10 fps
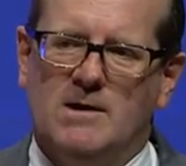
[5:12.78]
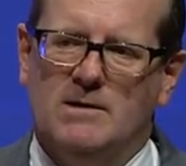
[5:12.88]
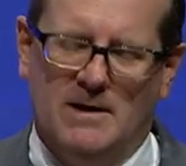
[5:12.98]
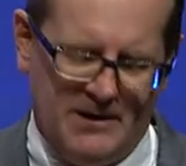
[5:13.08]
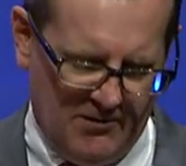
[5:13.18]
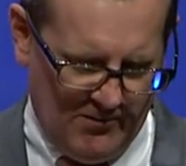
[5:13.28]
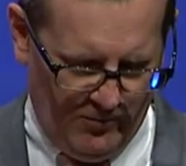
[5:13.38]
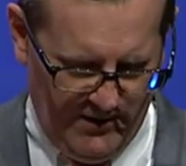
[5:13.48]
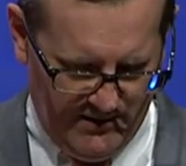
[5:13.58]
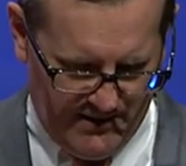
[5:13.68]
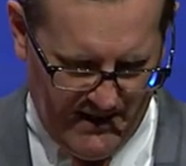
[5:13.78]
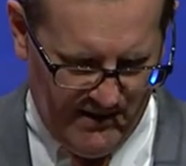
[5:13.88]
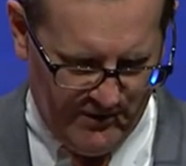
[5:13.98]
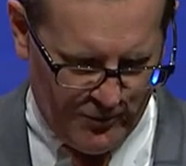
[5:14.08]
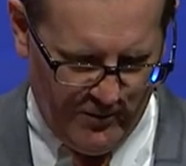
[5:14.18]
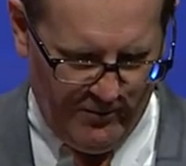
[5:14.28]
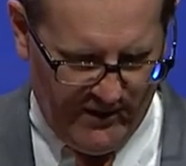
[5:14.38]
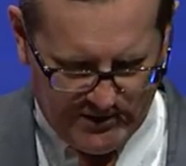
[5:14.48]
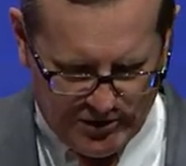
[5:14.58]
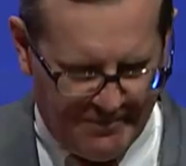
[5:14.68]
That here at Wheaton College, we would
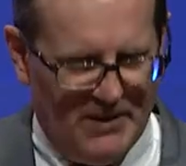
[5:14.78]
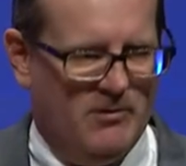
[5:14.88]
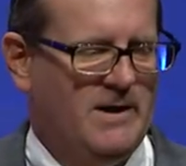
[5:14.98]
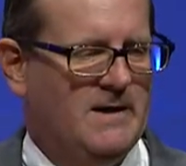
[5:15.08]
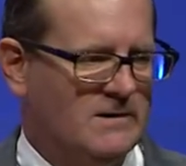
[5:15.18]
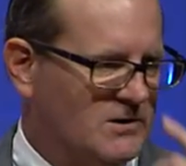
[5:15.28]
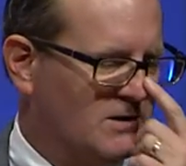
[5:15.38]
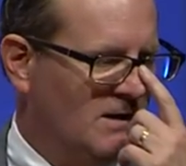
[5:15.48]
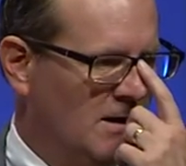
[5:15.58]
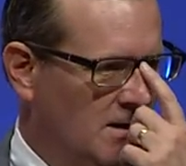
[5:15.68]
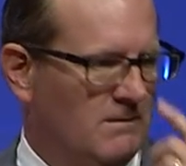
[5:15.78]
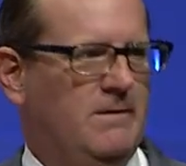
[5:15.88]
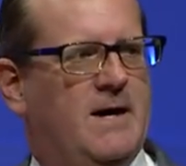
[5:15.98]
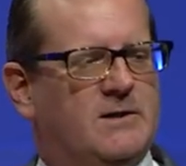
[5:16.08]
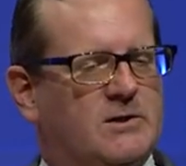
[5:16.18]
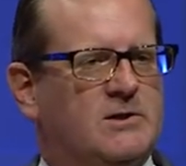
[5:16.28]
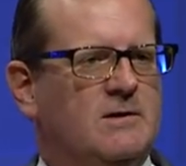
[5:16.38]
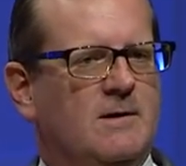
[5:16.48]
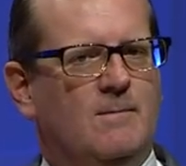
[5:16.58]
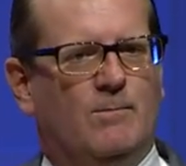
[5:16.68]
experience
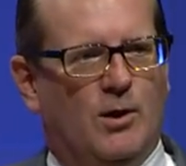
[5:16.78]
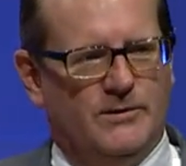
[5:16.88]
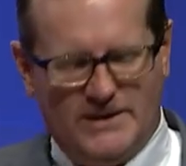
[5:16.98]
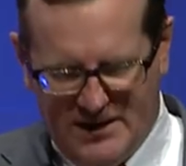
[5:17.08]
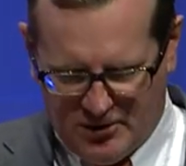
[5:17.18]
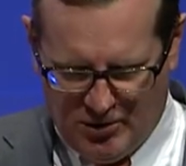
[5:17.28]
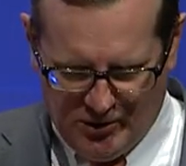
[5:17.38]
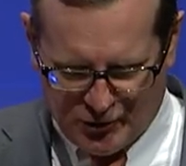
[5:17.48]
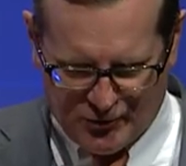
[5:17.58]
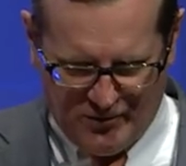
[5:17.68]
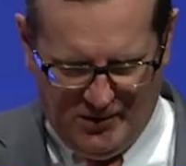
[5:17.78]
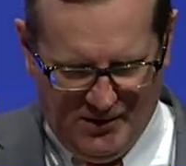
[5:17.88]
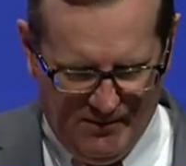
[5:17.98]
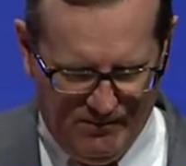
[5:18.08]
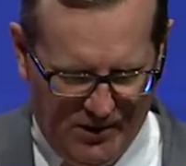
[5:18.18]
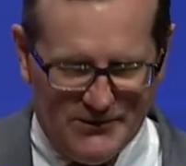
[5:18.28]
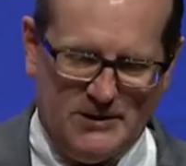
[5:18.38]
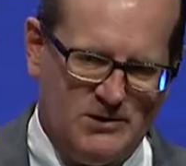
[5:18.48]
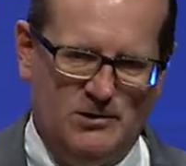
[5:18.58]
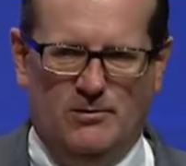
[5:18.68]
this multicultural
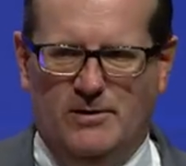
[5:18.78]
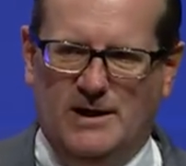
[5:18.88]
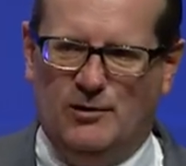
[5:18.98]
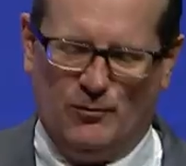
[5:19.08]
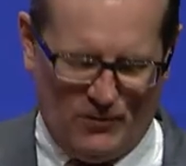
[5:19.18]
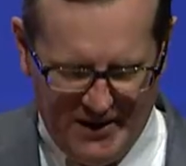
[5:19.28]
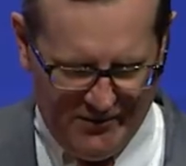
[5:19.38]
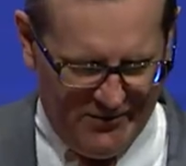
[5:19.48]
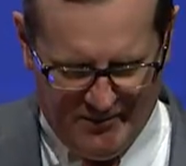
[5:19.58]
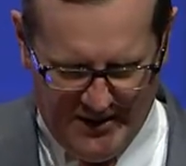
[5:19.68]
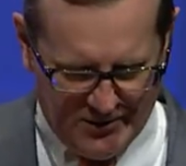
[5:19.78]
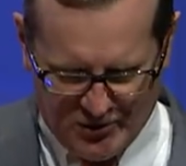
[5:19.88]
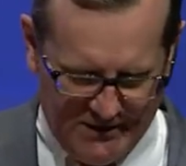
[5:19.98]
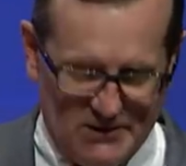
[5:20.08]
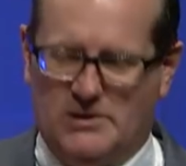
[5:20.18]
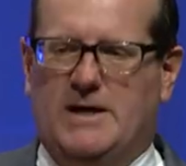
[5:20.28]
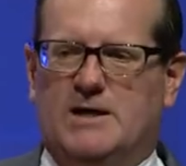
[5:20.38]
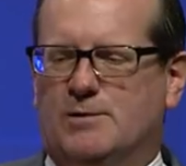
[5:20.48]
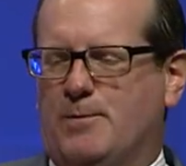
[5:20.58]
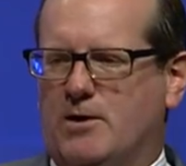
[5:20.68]
multitude in greater dimensions
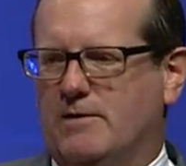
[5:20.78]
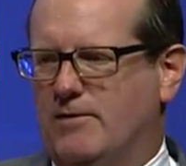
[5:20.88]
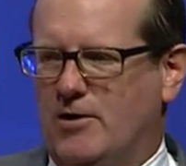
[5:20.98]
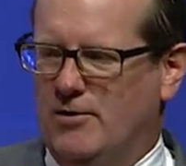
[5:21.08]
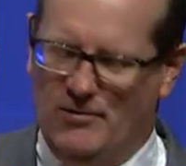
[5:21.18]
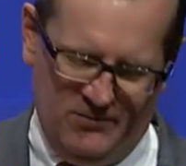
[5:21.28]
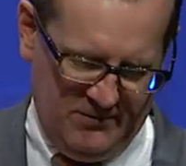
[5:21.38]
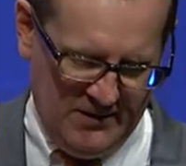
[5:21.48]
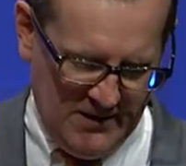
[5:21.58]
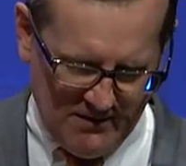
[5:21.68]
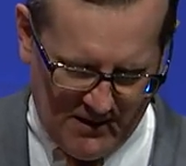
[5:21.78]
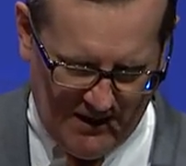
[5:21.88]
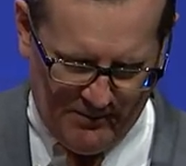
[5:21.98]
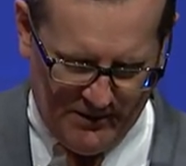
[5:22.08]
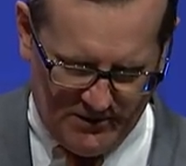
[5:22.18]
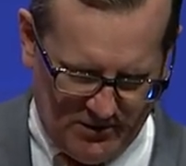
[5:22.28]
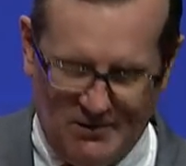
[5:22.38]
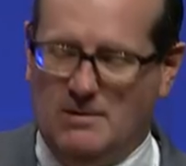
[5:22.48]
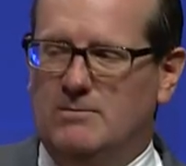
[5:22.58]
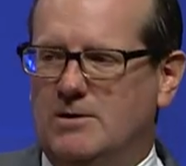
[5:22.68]
as part of our own campus
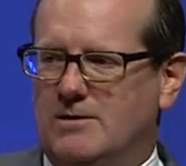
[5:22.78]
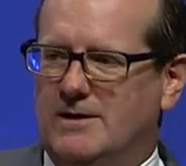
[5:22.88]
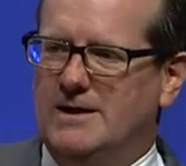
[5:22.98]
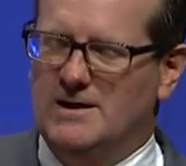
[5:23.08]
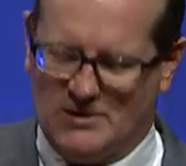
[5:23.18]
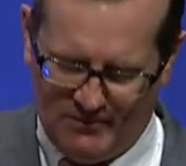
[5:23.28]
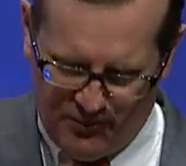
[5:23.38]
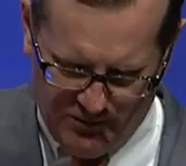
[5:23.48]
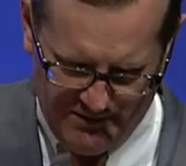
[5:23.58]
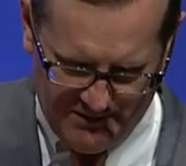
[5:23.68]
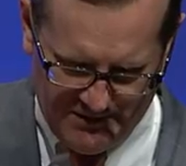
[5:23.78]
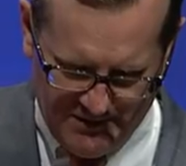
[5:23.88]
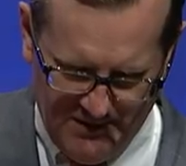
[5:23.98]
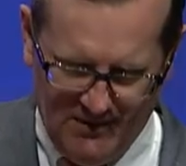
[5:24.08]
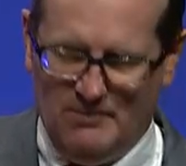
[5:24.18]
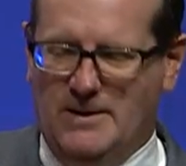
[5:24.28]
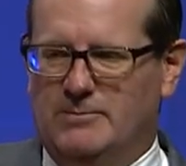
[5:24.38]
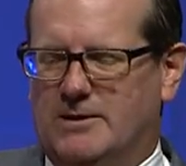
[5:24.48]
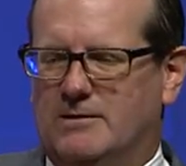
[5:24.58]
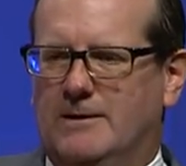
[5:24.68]
community. It's important
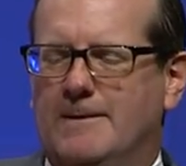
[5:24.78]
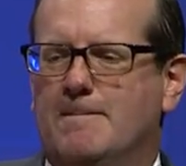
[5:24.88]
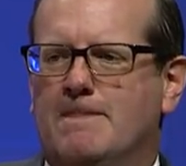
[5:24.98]
biblically.